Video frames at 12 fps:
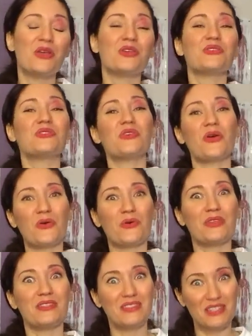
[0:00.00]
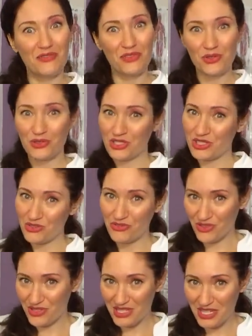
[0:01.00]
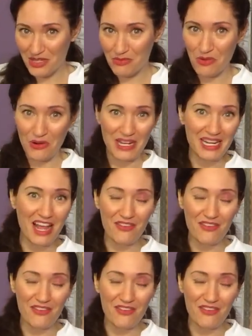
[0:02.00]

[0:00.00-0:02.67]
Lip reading: So this is difficult to do first thing in the morning.